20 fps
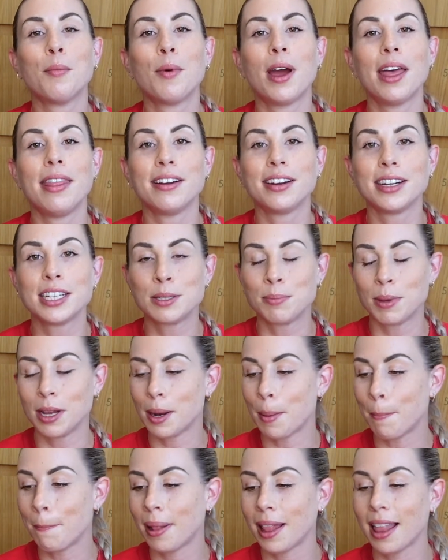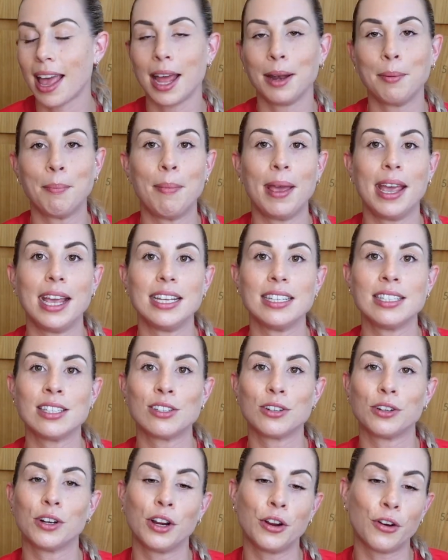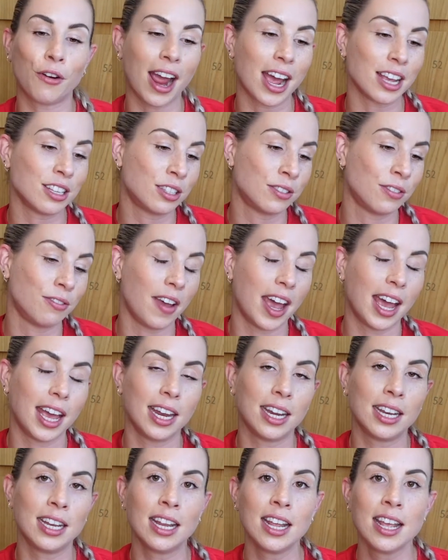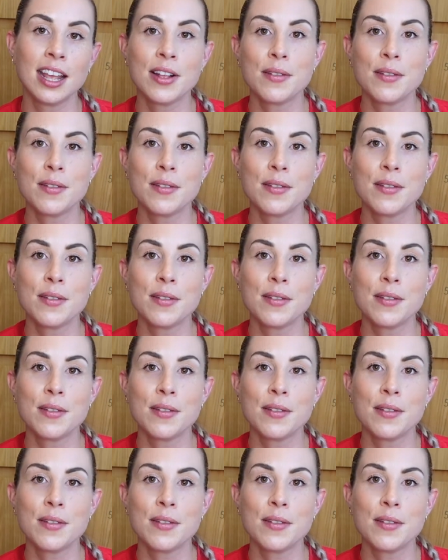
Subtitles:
whether it's been a plant-based or a grass-fed.